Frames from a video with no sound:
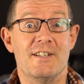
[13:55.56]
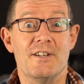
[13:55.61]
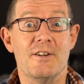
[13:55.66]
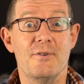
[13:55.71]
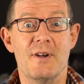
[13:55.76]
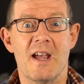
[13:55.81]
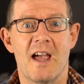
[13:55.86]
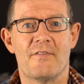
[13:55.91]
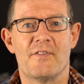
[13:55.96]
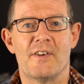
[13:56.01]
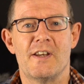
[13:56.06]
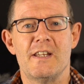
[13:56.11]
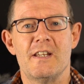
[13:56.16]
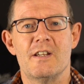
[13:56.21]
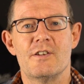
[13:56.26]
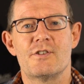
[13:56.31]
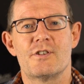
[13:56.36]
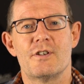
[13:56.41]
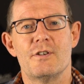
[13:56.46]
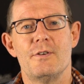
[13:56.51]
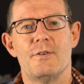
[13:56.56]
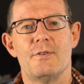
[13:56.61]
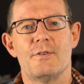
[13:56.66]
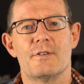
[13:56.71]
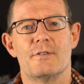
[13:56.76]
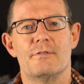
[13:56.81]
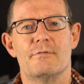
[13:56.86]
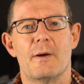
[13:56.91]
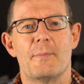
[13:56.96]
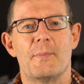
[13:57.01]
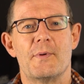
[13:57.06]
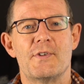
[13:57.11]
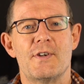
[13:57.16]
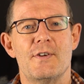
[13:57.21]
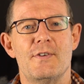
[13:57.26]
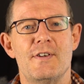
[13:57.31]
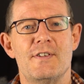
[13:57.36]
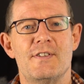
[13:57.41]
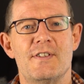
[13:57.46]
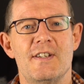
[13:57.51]
you have any issues or
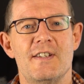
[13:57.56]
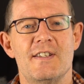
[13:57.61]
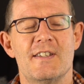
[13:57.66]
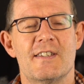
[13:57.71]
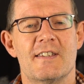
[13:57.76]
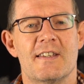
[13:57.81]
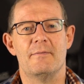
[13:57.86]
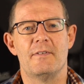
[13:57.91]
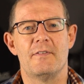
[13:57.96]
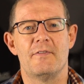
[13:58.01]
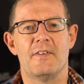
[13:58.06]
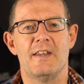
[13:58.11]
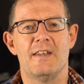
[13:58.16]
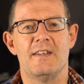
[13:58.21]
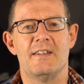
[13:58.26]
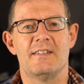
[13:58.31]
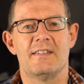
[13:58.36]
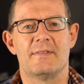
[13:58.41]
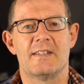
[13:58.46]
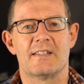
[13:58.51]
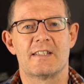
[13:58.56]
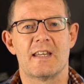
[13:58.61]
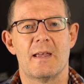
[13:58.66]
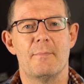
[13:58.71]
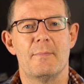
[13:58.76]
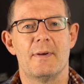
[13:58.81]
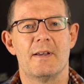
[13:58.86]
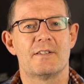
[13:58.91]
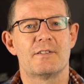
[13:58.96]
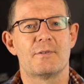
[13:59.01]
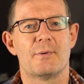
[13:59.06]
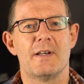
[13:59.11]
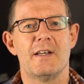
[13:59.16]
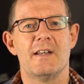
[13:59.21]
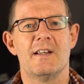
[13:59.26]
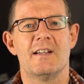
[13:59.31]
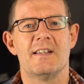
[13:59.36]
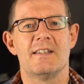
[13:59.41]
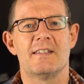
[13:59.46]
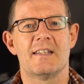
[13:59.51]
opportunities within December
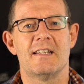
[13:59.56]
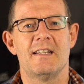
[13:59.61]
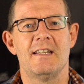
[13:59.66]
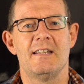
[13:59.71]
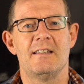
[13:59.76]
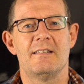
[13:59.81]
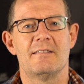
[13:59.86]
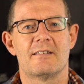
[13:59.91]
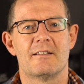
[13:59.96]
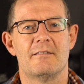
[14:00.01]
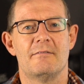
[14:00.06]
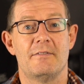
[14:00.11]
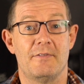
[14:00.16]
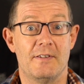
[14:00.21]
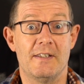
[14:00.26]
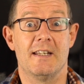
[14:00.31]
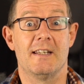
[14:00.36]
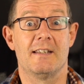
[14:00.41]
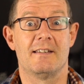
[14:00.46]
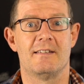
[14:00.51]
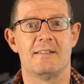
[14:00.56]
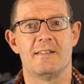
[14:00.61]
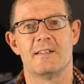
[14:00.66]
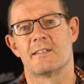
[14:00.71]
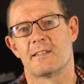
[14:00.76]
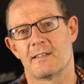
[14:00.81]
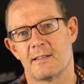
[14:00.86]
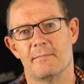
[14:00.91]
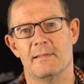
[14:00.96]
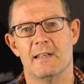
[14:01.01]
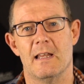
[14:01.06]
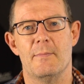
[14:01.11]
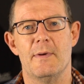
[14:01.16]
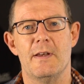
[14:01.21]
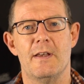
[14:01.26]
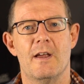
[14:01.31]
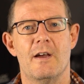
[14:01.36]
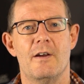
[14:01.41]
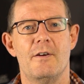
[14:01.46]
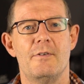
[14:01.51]
2019? So if you did, just let me
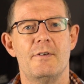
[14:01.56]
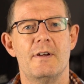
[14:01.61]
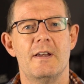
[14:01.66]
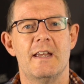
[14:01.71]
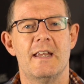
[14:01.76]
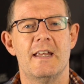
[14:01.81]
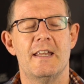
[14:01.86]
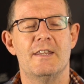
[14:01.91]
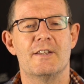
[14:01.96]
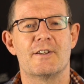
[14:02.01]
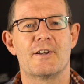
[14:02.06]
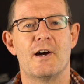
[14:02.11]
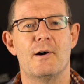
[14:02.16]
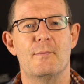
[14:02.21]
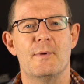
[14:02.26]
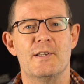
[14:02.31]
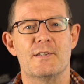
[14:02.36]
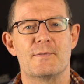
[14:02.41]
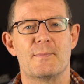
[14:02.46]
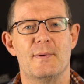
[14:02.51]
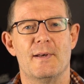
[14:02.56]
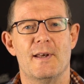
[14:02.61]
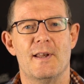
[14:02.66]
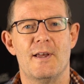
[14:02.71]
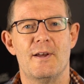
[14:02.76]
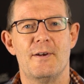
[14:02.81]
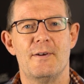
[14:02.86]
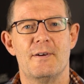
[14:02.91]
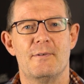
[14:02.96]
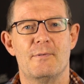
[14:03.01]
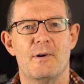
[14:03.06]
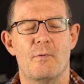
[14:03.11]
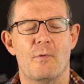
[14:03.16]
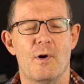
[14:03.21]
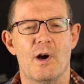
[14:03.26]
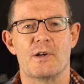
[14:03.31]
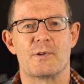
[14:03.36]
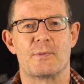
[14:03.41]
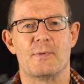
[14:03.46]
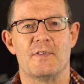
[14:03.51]
know in the comments below what
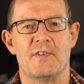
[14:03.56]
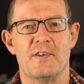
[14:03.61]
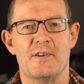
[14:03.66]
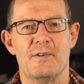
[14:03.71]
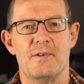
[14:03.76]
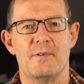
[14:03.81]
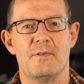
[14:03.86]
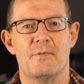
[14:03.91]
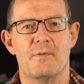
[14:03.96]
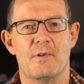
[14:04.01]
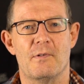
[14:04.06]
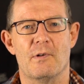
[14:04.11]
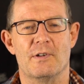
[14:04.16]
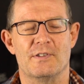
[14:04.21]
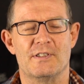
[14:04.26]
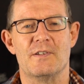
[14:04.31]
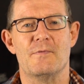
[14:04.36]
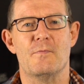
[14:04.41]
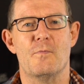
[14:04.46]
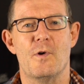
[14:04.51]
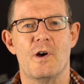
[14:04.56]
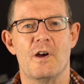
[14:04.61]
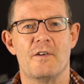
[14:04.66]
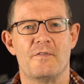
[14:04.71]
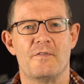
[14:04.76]
worked for you, what didn't work